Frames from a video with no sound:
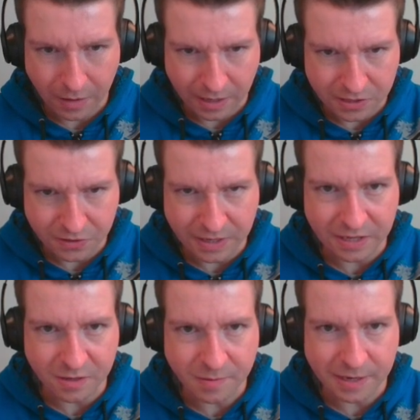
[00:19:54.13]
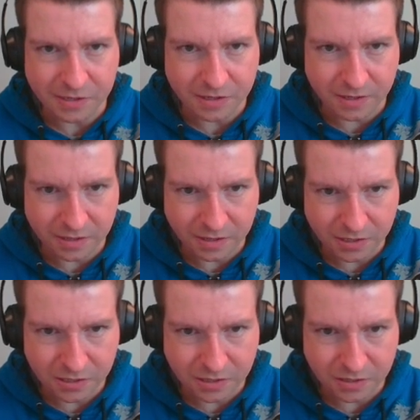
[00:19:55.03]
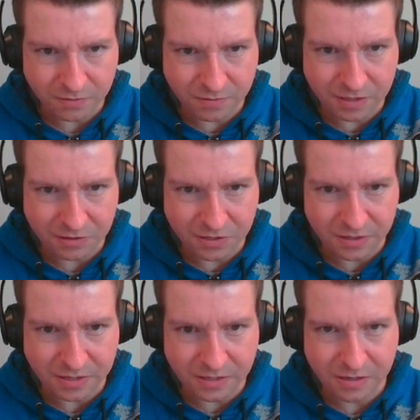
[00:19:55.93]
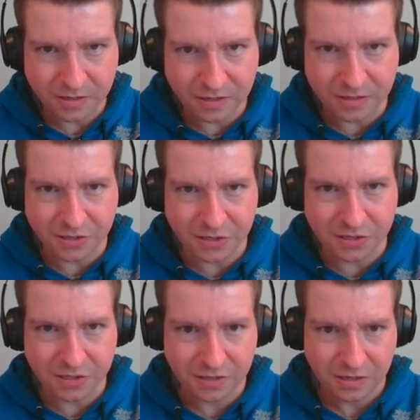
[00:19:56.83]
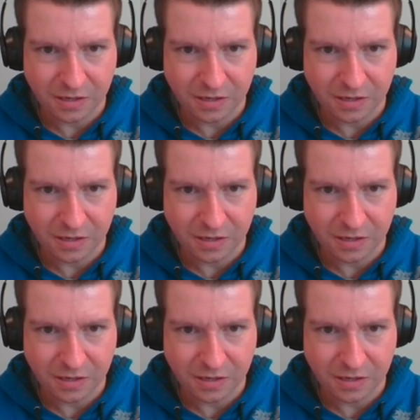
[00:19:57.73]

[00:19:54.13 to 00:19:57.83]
Okay, so I can deposit this. What else did this?